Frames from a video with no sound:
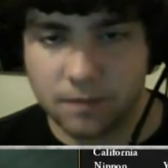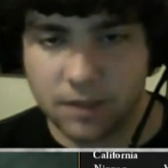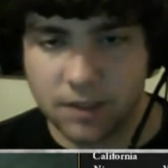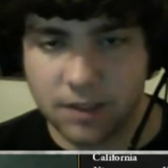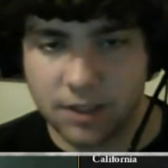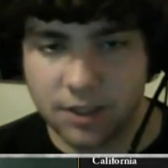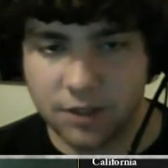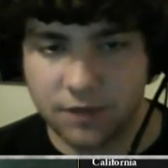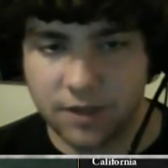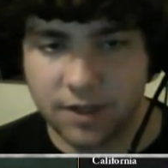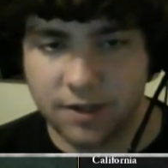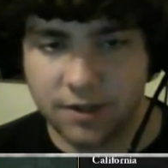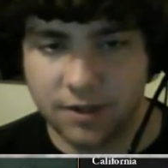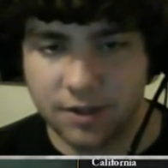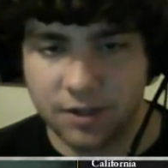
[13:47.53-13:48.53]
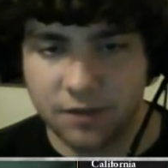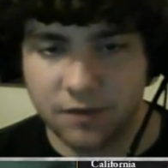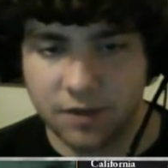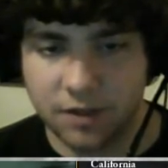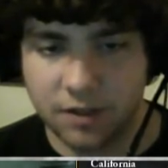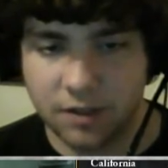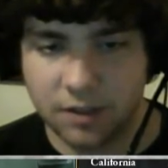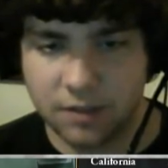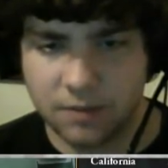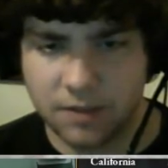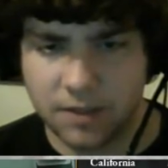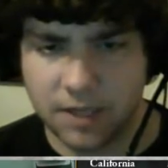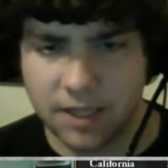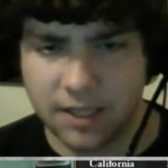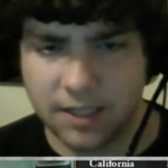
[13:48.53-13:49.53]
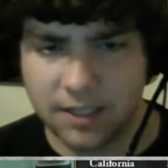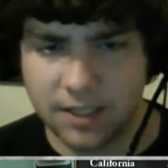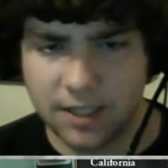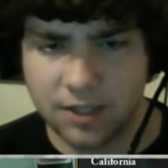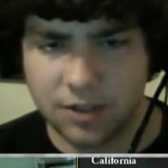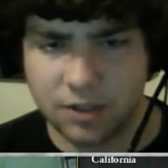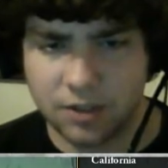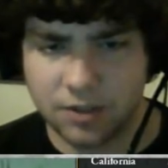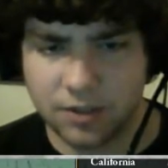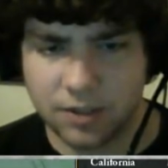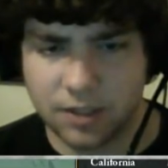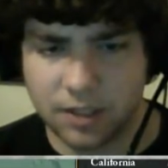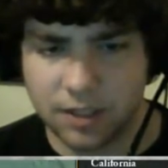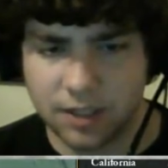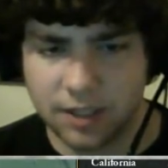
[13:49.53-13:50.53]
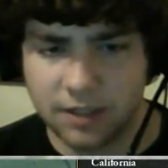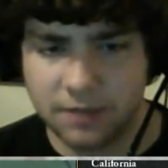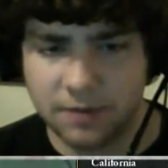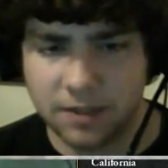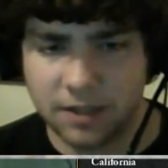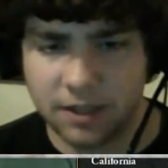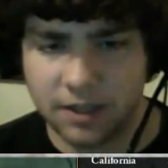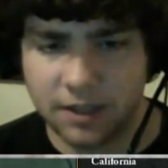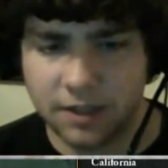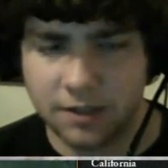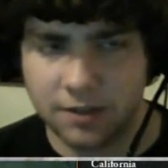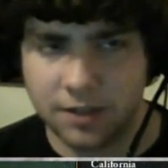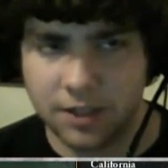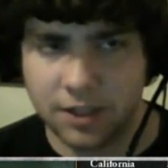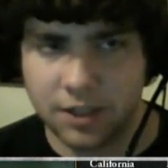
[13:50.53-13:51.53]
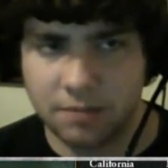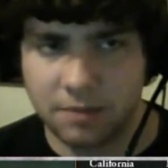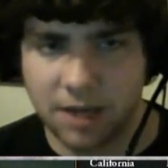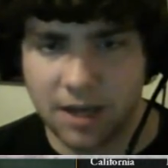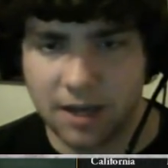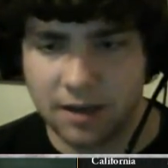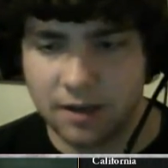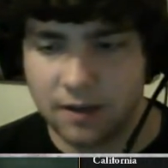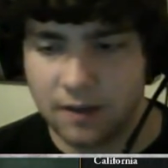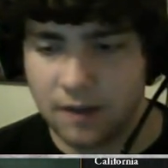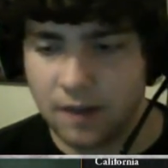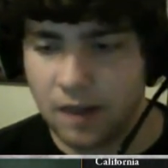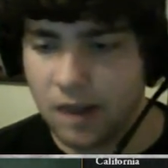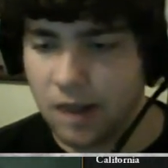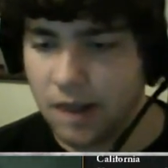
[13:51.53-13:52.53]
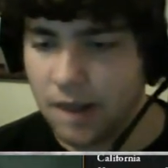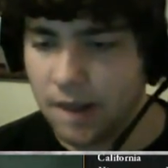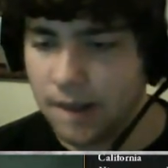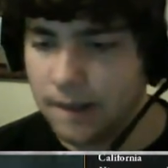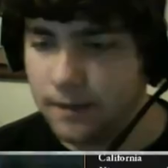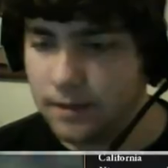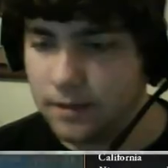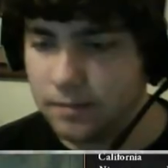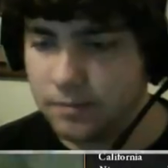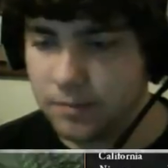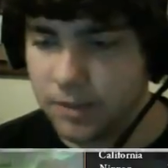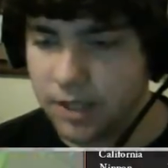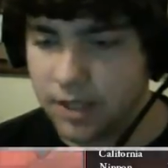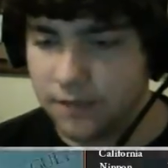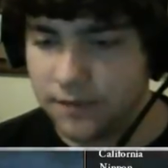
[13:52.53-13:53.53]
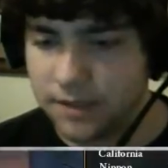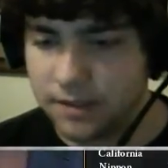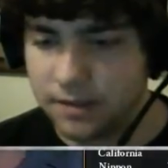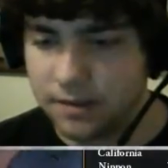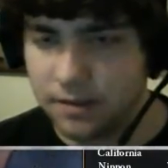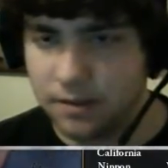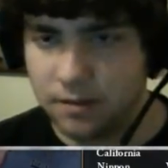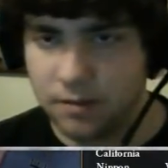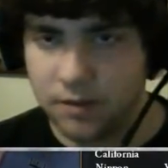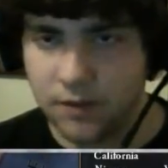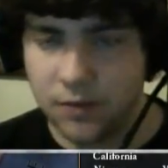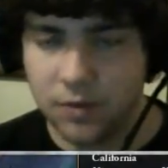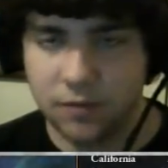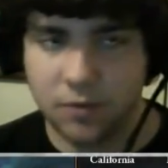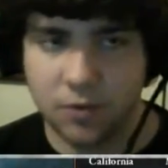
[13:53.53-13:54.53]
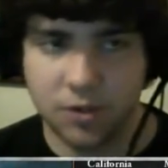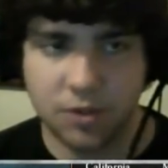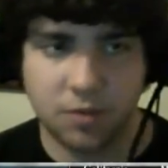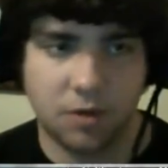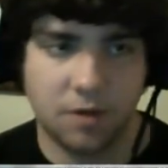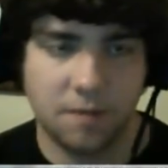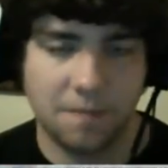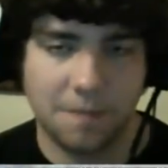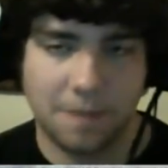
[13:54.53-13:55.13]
Siege over here is over. Do we get the siege or lose the siege? I think we I think they're sieging it back. But whatevs. We have 12 war score.